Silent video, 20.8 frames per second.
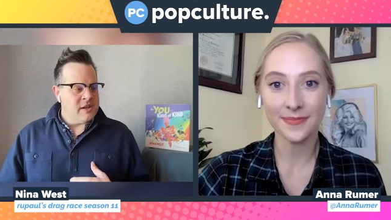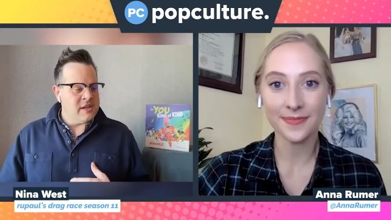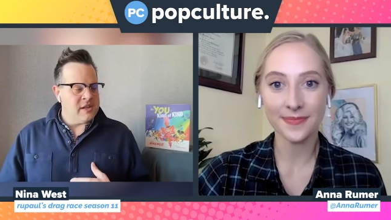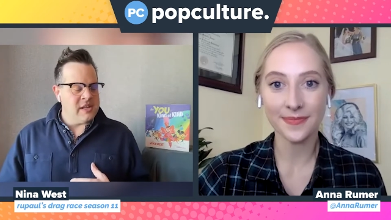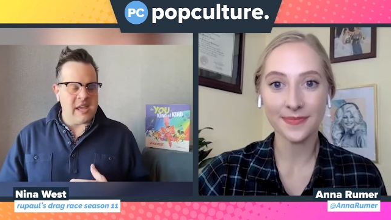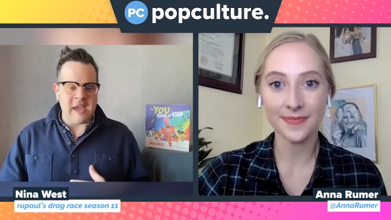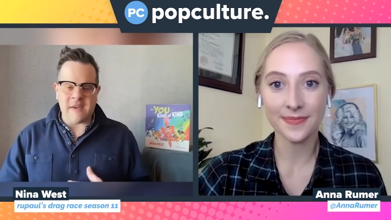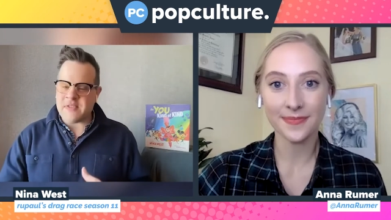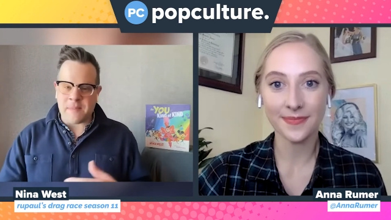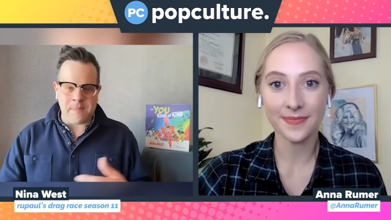
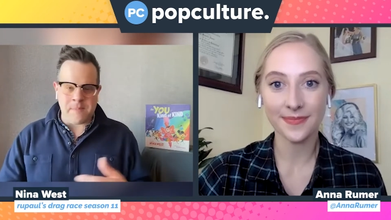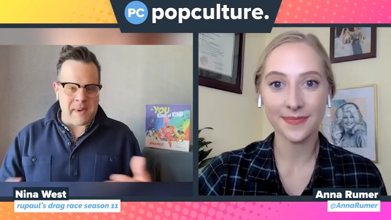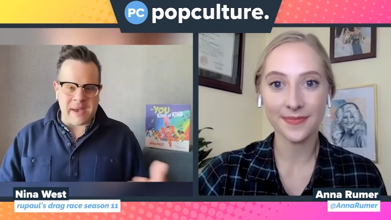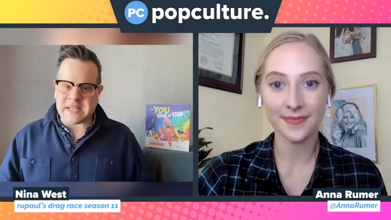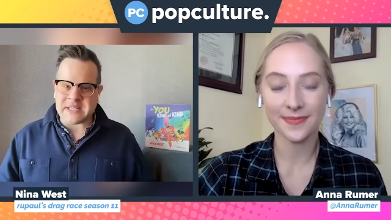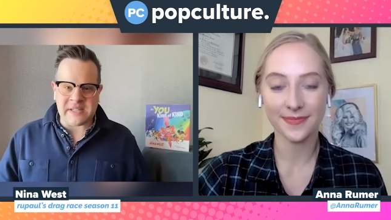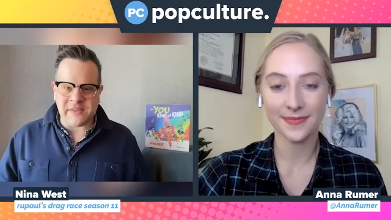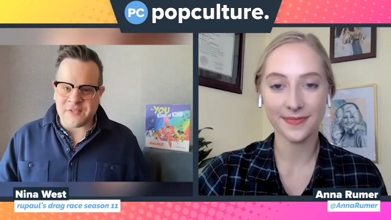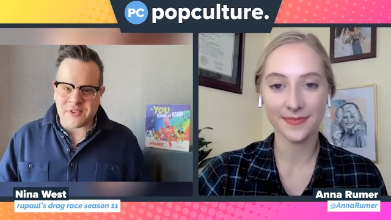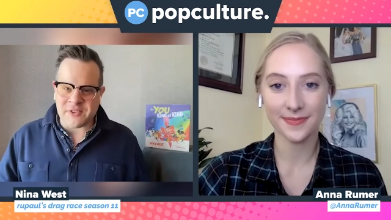Speaker 1: give the
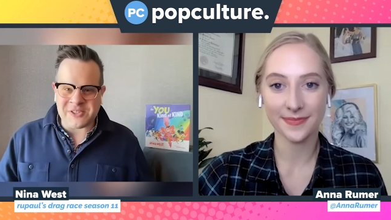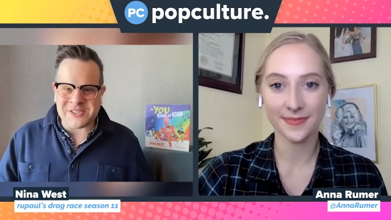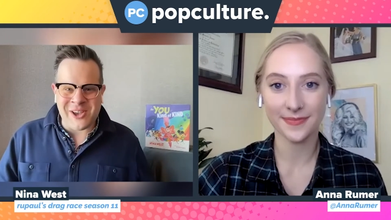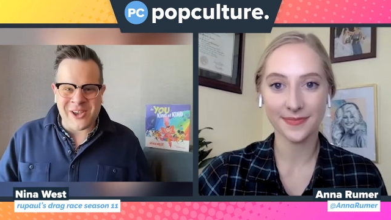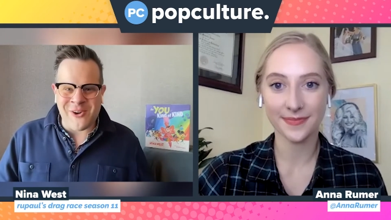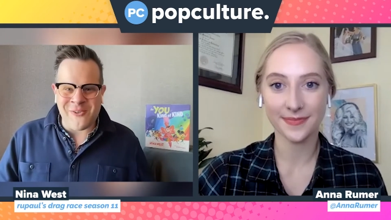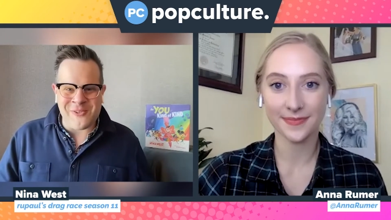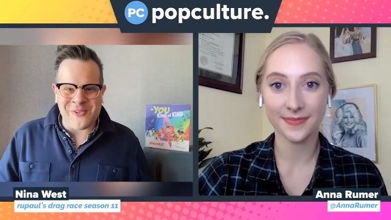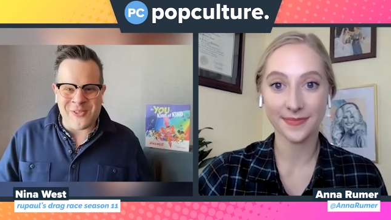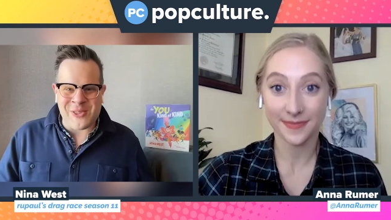best of
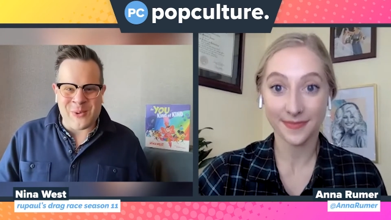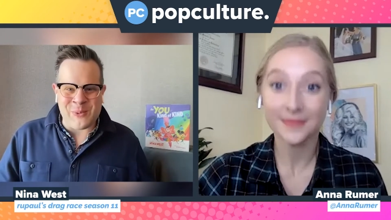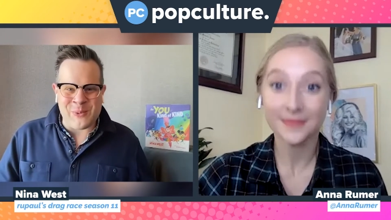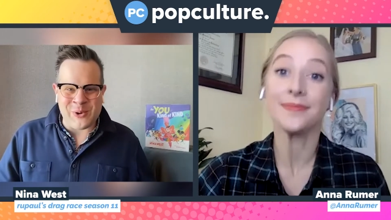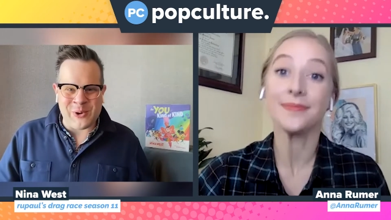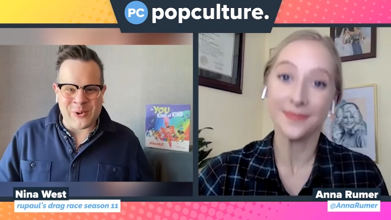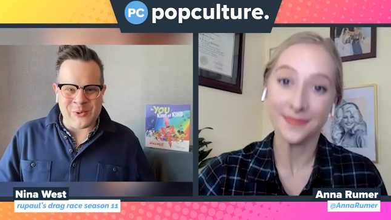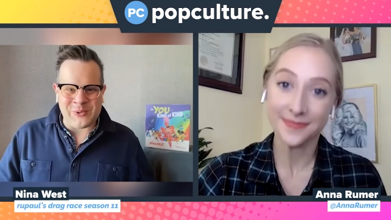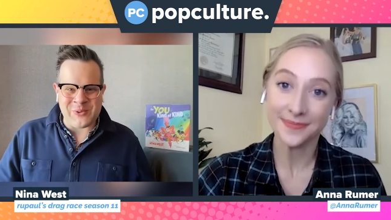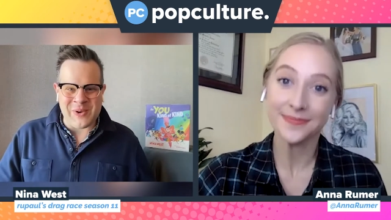yourself in the
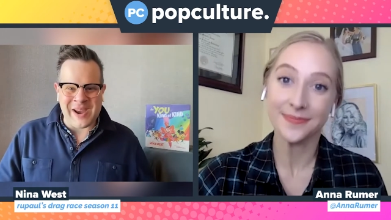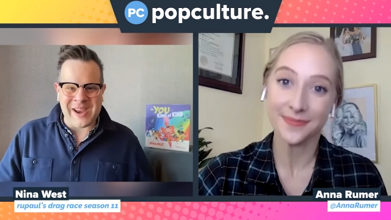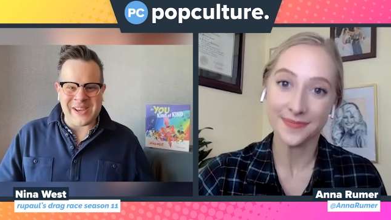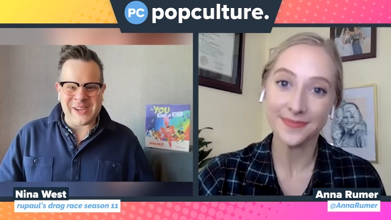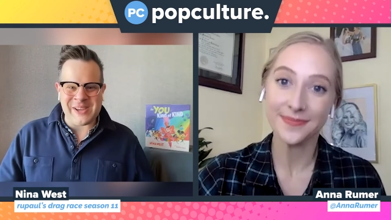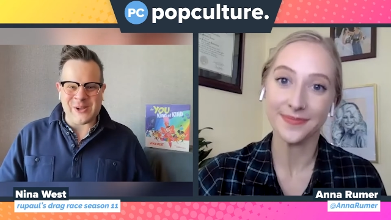world, right?